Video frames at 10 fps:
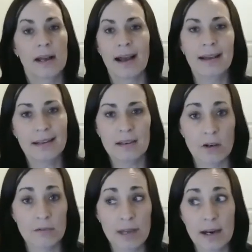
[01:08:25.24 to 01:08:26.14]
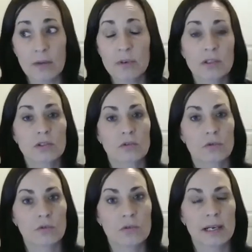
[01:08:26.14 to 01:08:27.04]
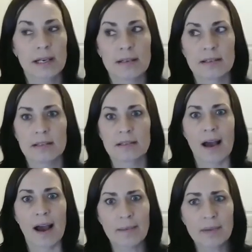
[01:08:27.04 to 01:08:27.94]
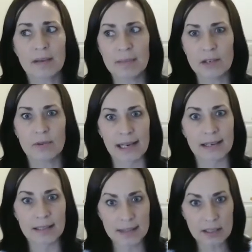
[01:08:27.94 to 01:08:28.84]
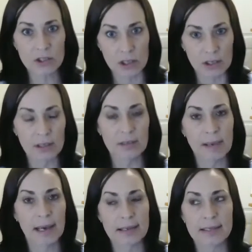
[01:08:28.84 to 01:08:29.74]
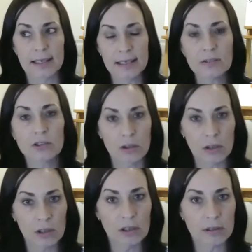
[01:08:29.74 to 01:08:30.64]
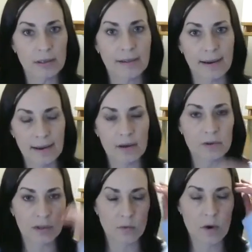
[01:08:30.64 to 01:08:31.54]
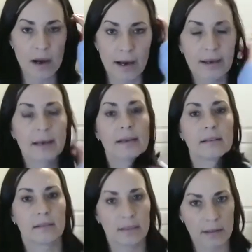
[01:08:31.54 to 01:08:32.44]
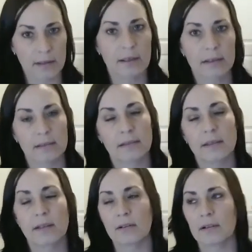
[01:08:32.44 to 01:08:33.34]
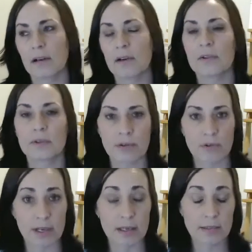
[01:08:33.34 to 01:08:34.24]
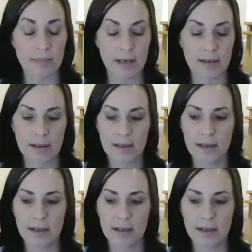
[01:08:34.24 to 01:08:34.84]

I didn't know that. I went to school because I'm going to be doing anesthesia on pets. I need to learn the how and the why and, you know, all those other things. But,